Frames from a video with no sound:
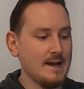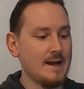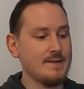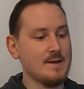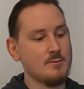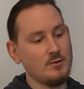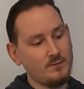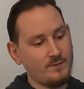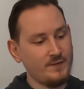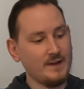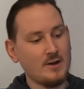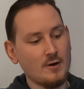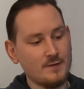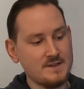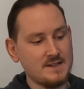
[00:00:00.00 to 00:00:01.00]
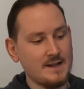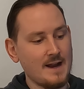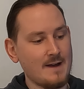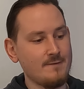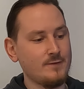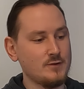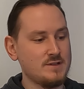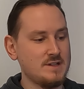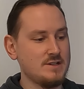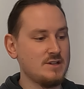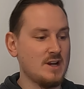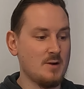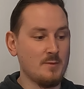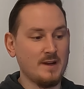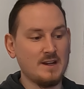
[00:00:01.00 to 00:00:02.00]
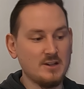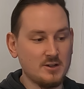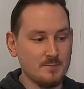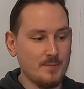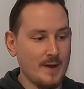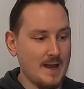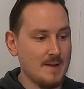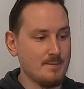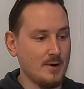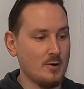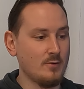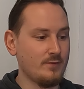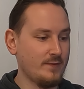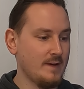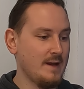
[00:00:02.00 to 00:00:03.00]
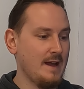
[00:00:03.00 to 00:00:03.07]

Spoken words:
and then we'll flick over to the night footage and we can compare both